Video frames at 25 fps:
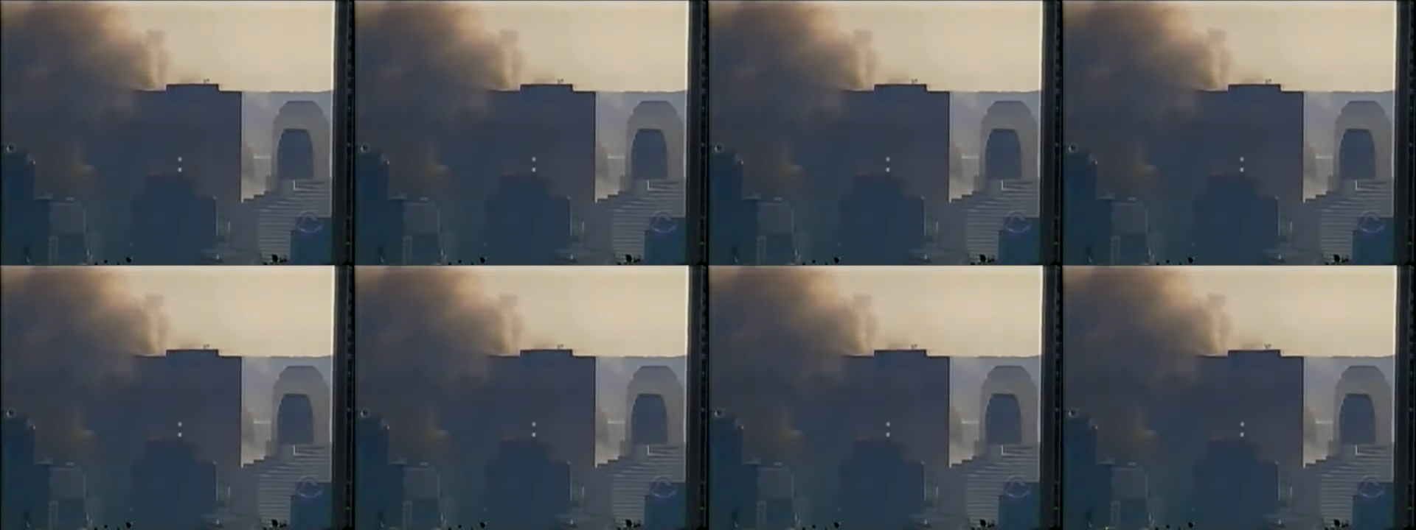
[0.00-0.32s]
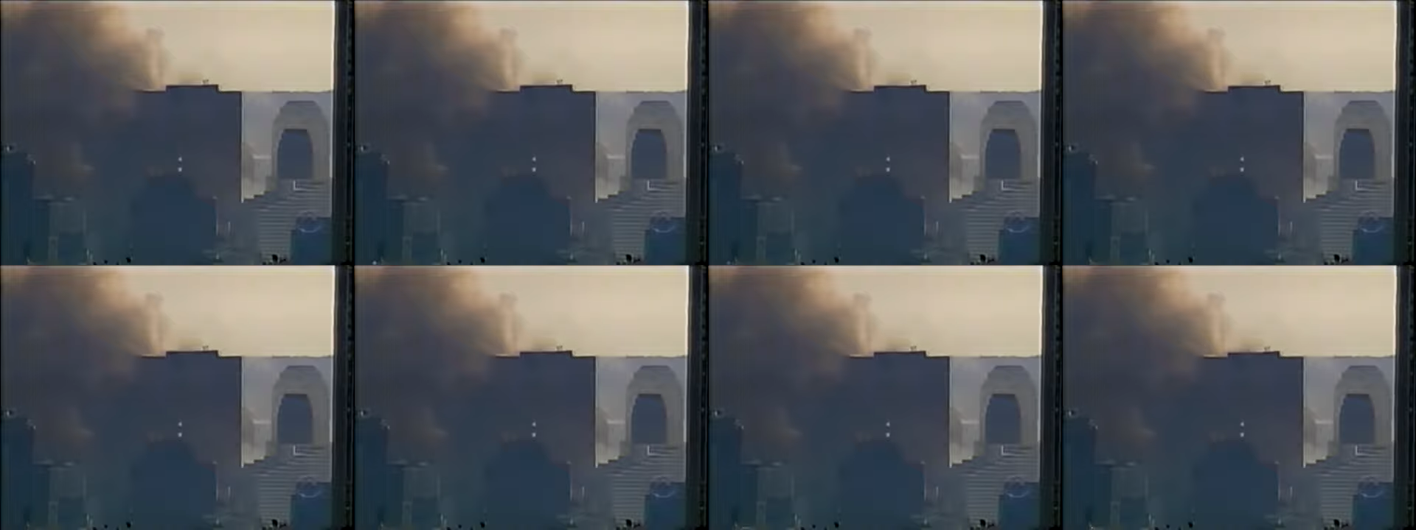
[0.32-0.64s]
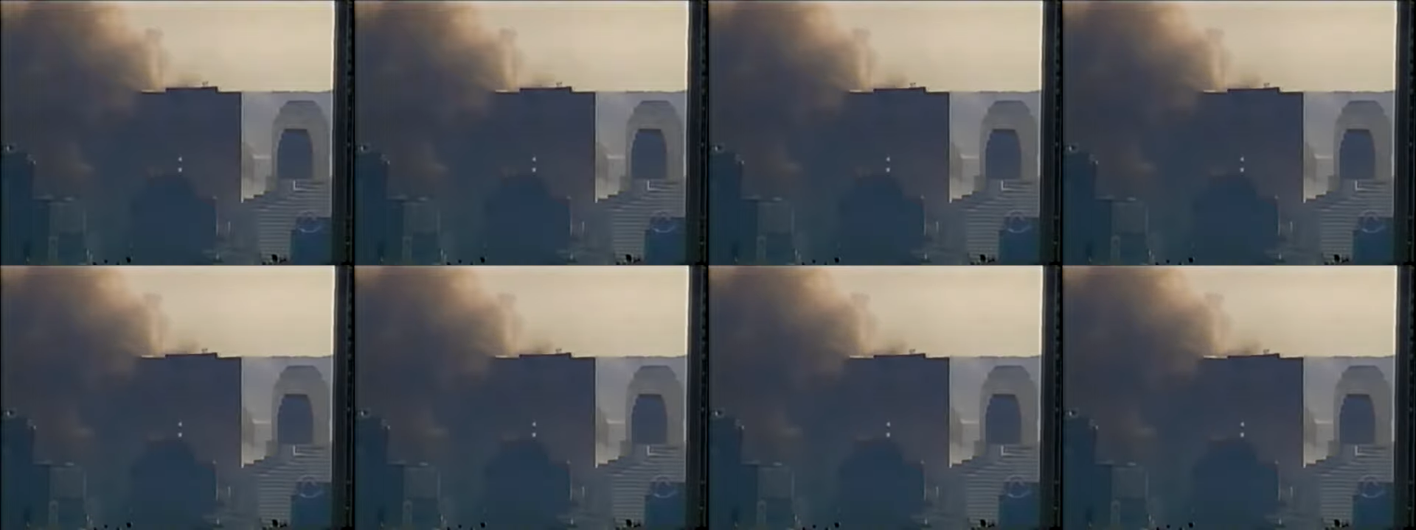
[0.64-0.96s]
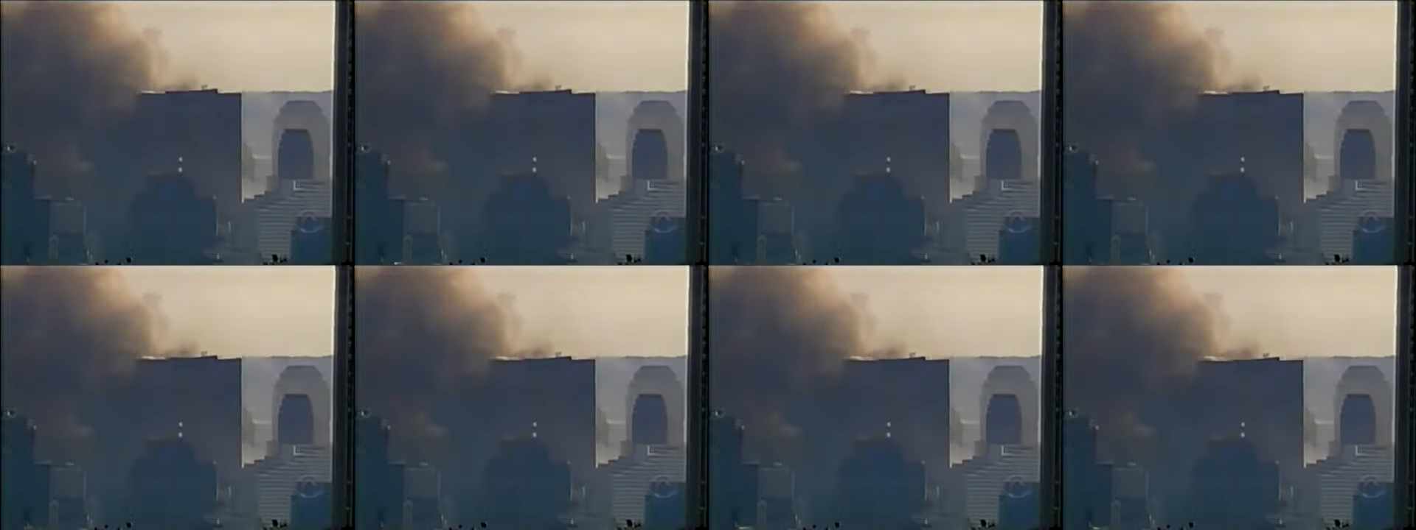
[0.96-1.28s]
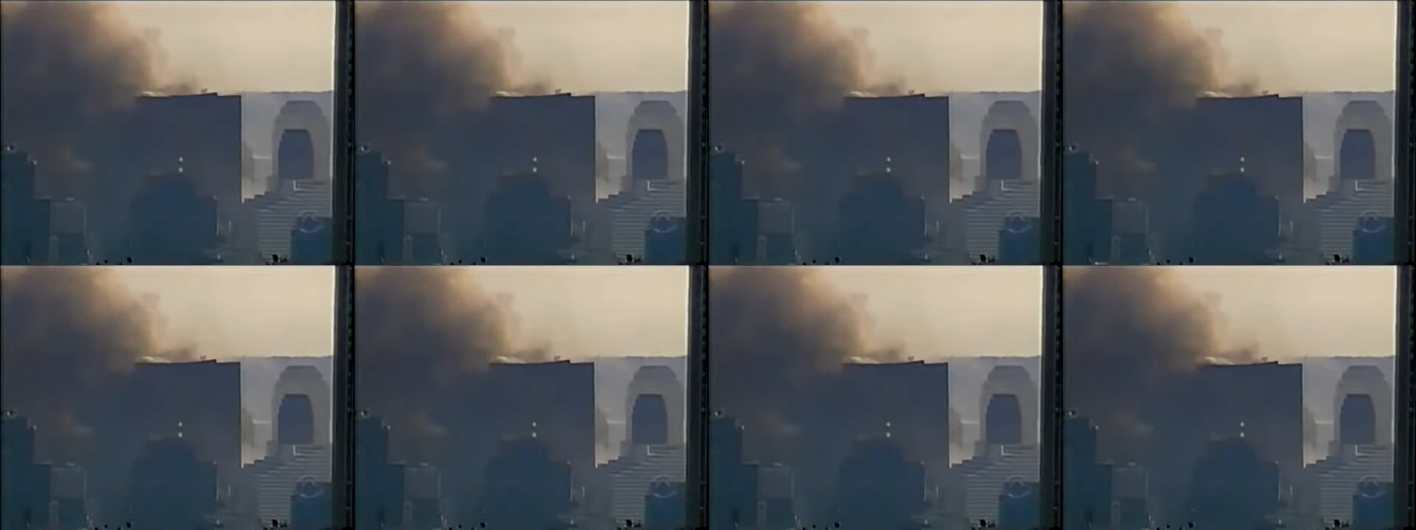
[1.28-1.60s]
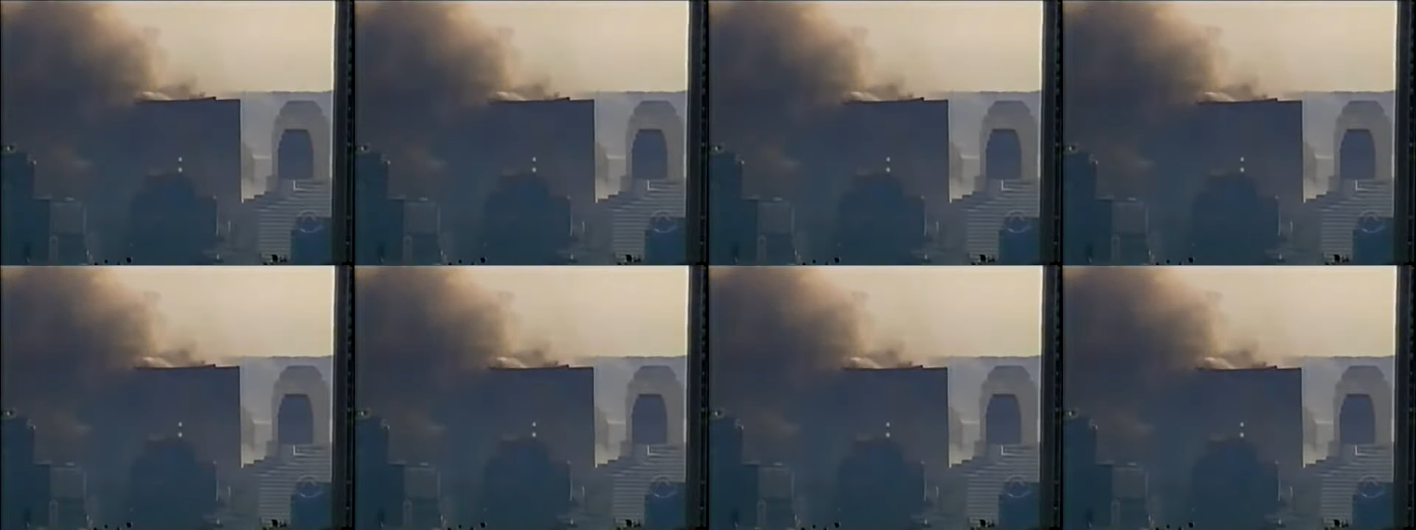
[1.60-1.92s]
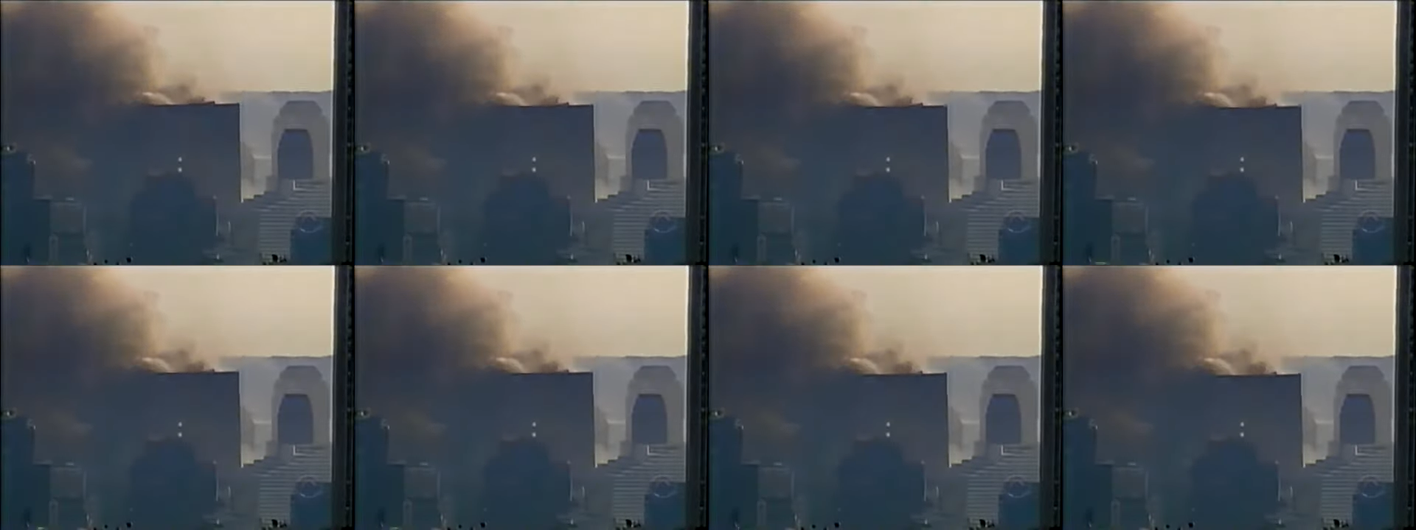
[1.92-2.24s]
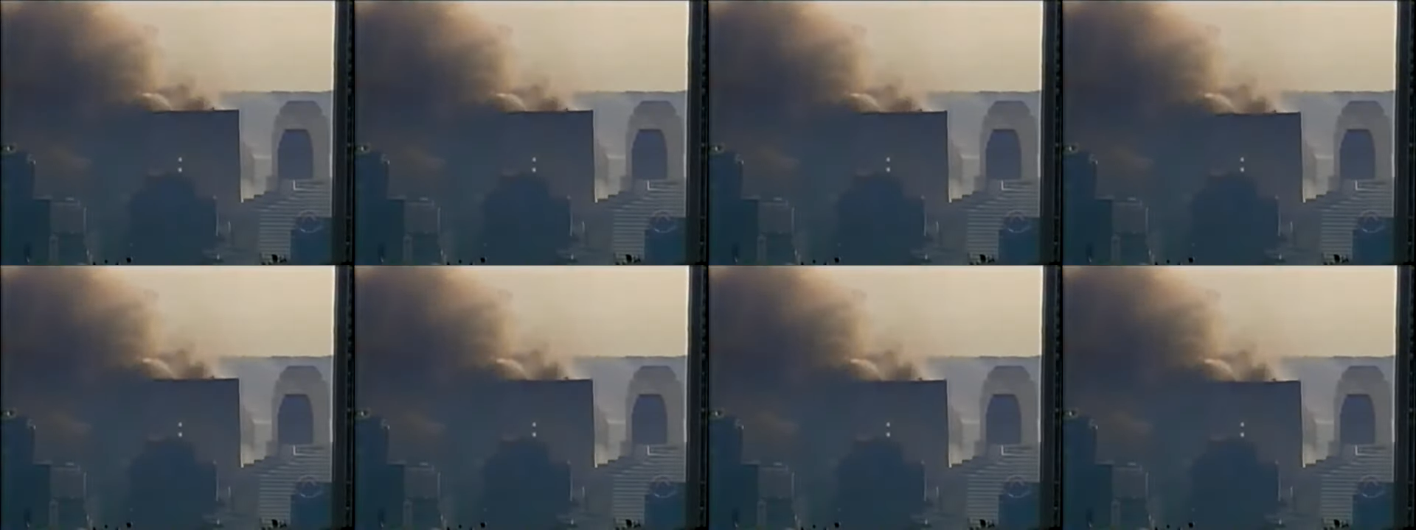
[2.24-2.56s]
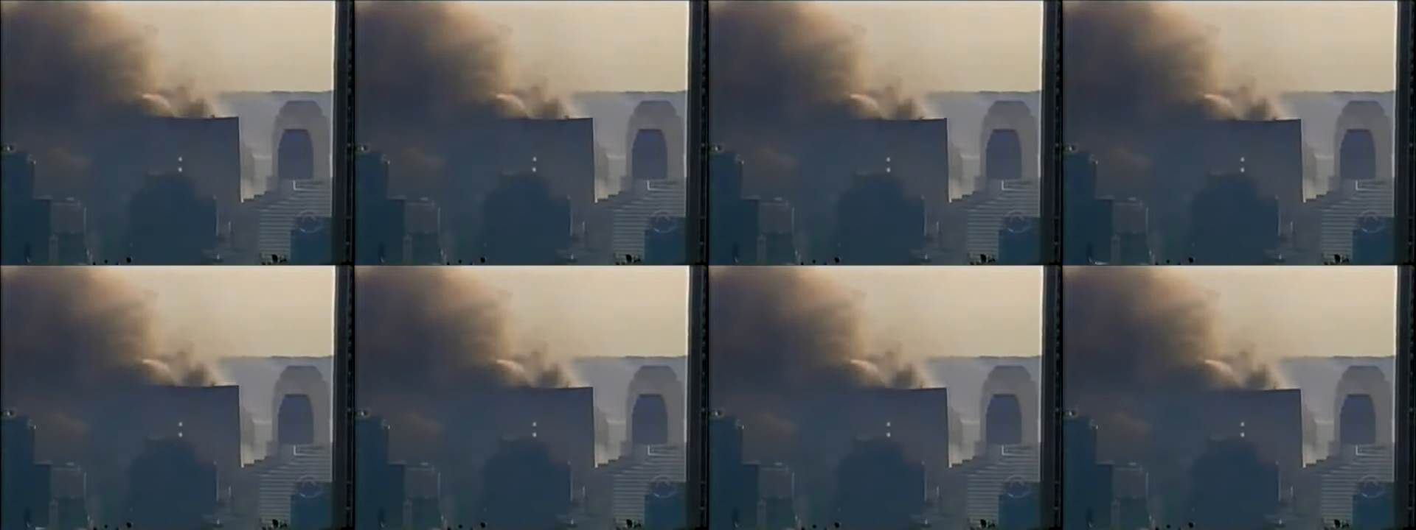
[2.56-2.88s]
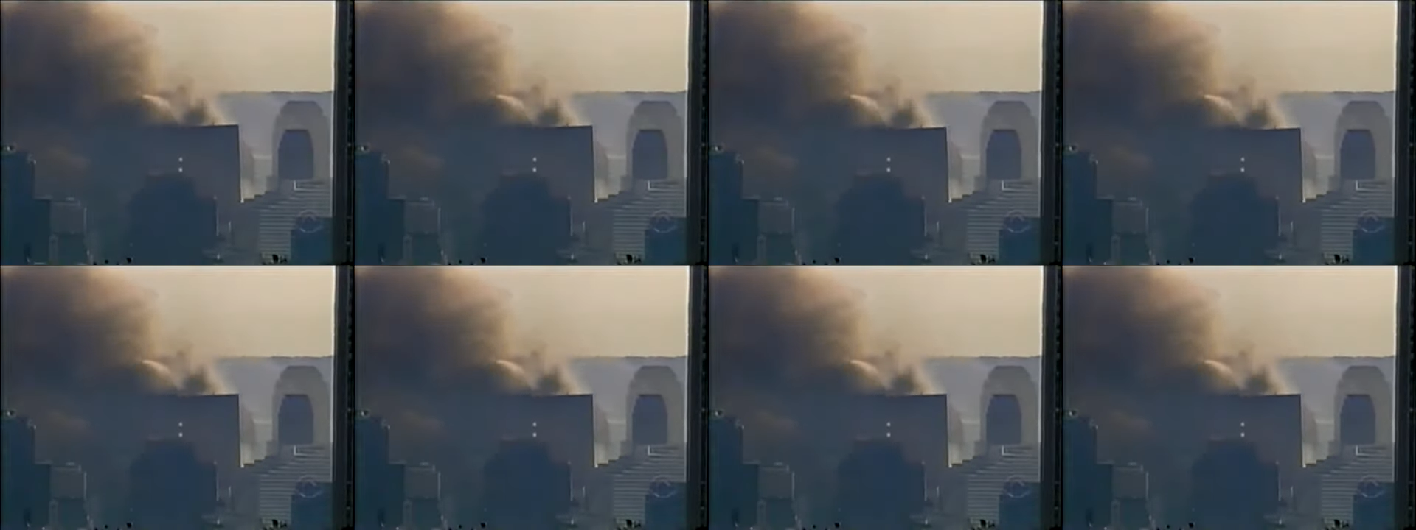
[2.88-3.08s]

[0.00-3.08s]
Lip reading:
(no speaker visible)